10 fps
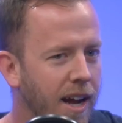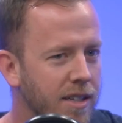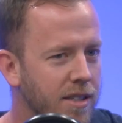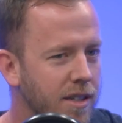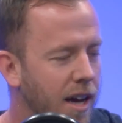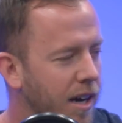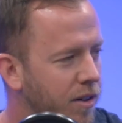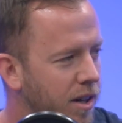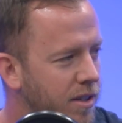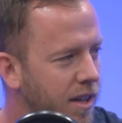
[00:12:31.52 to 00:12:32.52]
asked the
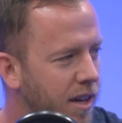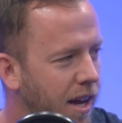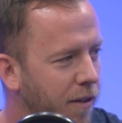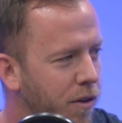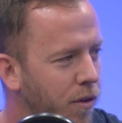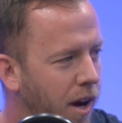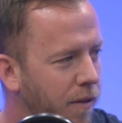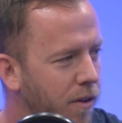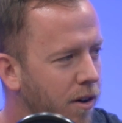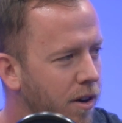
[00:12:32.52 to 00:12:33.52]
doctor, I said, have you
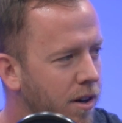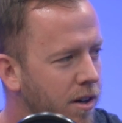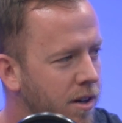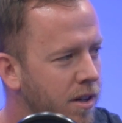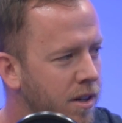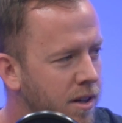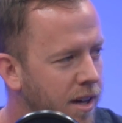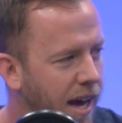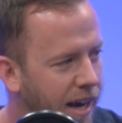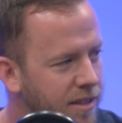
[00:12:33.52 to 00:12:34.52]
ever
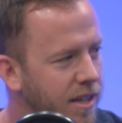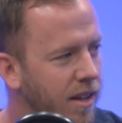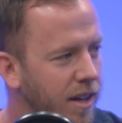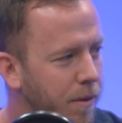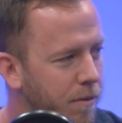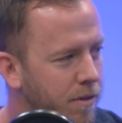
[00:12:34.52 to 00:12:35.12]
accidentally